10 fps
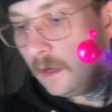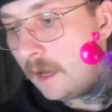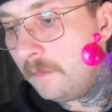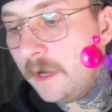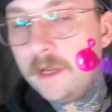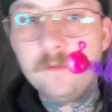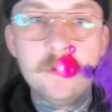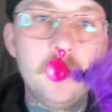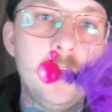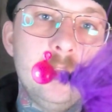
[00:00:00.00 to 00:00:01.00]
I might even
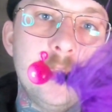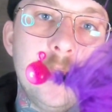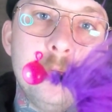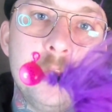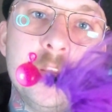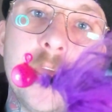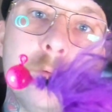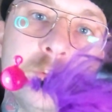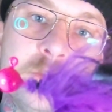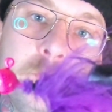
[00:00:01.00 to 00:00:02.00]
hit that with a dab
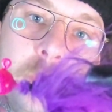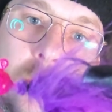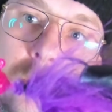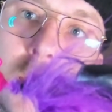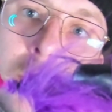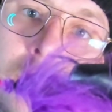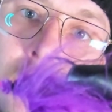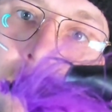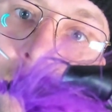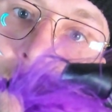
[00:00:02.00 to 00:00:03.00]
of super glue. I don't
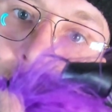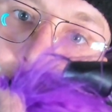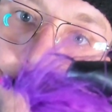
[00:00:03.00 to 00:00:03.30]
know if